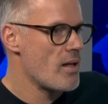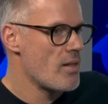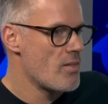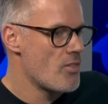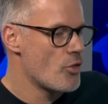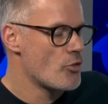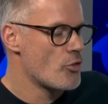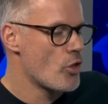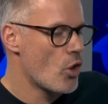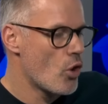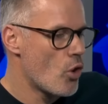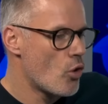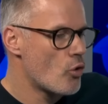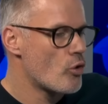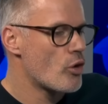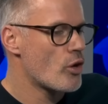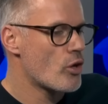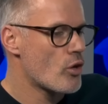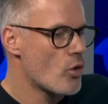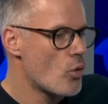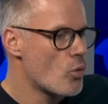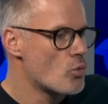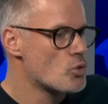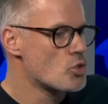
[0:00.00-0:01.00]
The longer
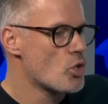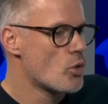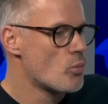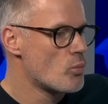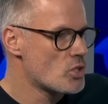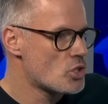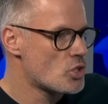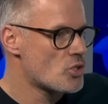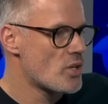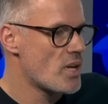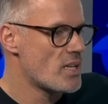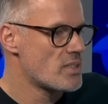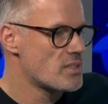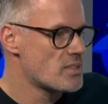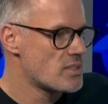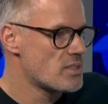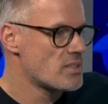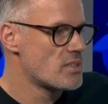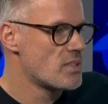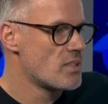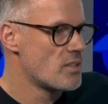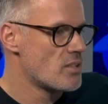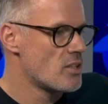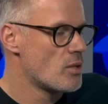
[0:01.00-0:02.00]
it goes on with
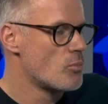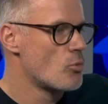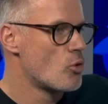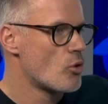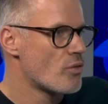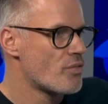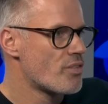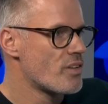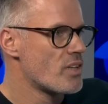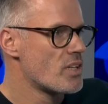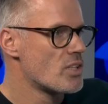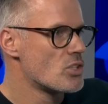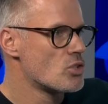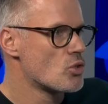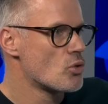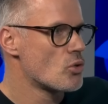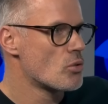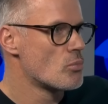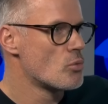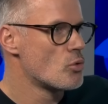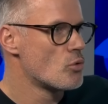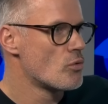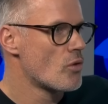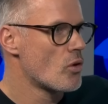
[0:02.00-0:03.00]
Trent, the more I fear he's going
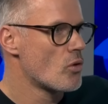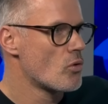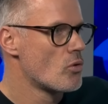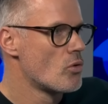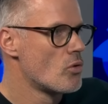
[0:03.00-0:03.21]
to move on.